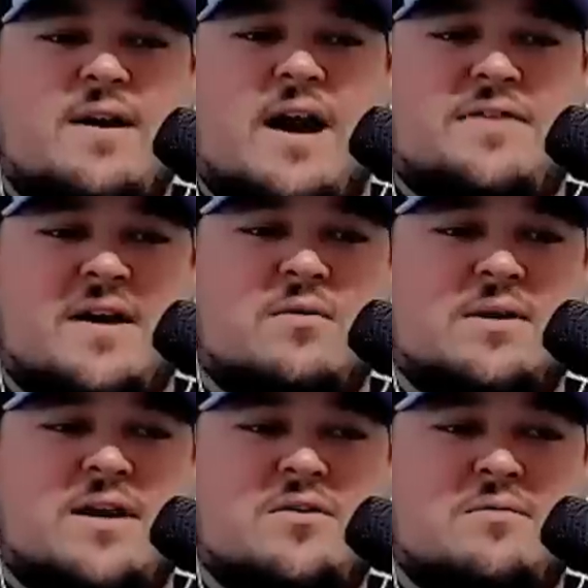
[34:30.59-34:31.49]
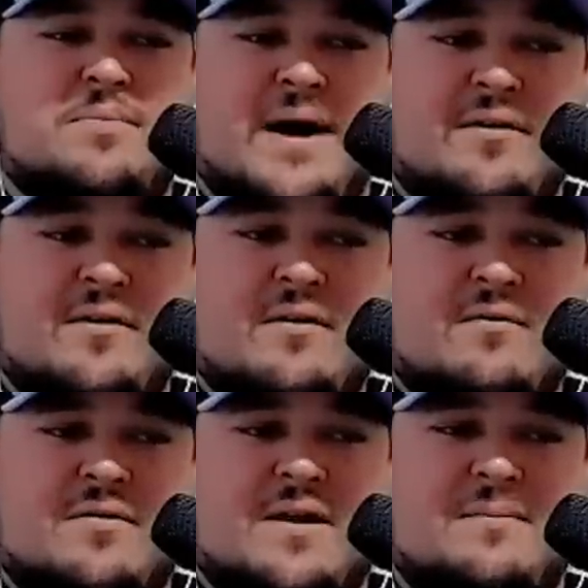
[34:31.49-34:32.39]
I think what they do
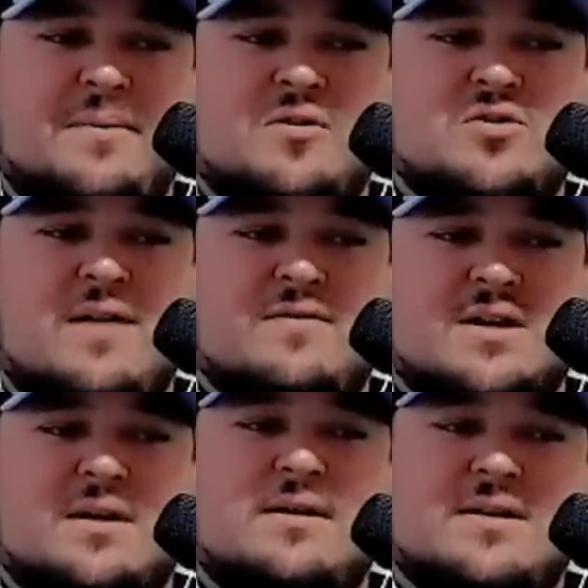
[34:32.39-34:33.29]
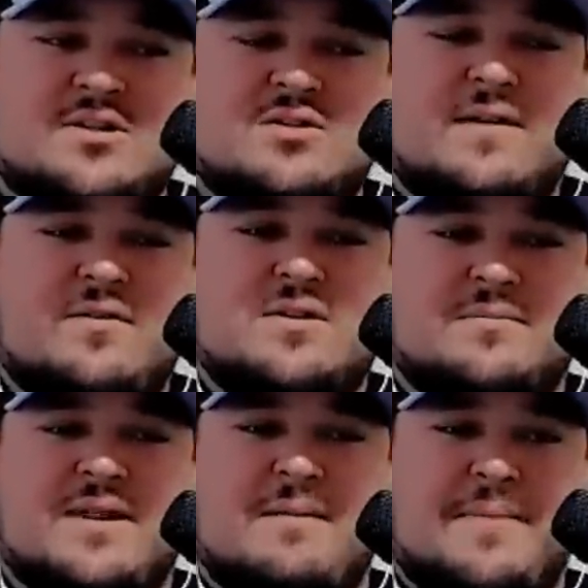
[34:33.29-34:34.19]
better than the Pure Drive is they still give you
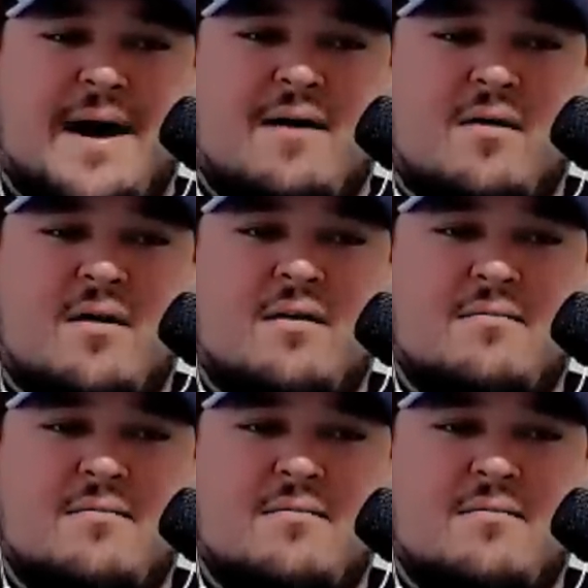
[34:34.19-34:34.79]
some of that power,